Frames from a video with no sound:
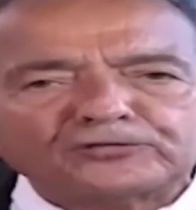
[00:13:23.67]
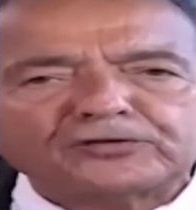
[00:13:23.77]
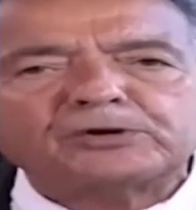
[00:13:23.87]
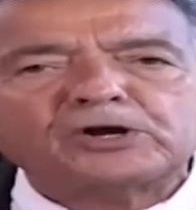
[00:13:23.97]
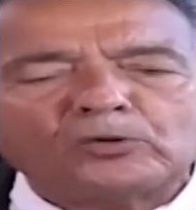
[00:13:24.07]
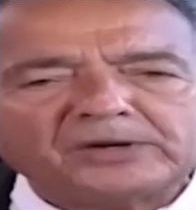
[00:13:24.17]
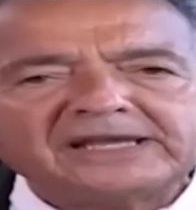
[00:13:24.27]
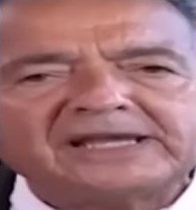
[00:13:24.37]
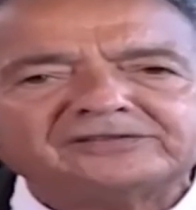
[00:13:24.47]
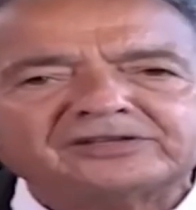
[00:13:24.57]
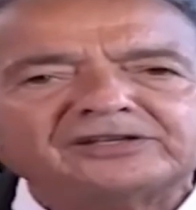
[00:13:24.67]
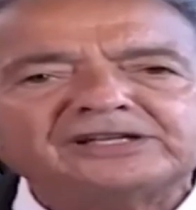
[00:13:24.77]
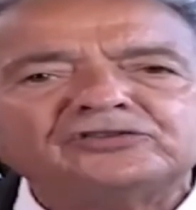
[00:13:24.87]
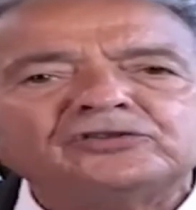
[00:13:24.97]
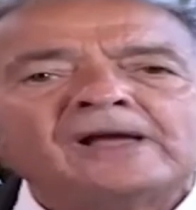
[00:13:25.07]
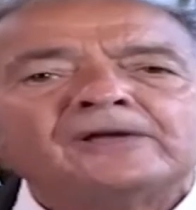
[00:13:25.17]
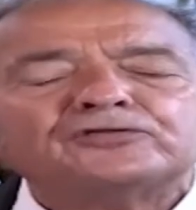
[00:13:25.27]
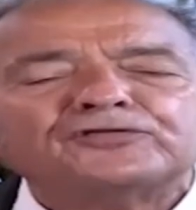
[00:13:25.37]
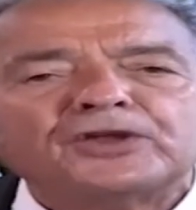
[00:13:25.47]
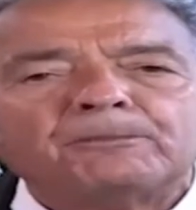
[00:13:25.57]
from going
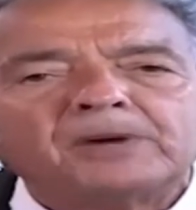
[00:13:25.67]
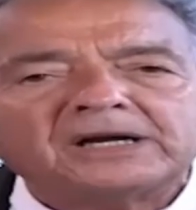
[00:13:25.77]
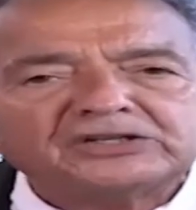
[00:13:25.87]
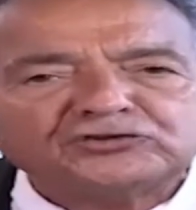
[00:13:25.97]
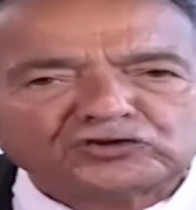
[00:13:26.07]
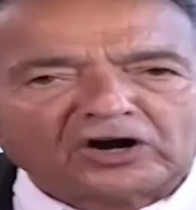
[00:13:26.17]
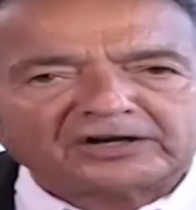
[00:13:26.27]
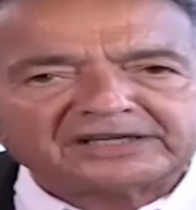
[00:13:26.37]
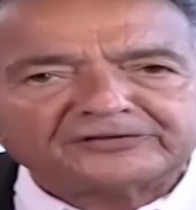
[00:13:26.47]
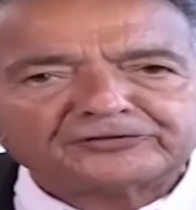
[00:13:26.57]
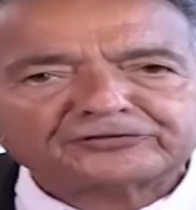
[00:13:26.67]
for the money junkies.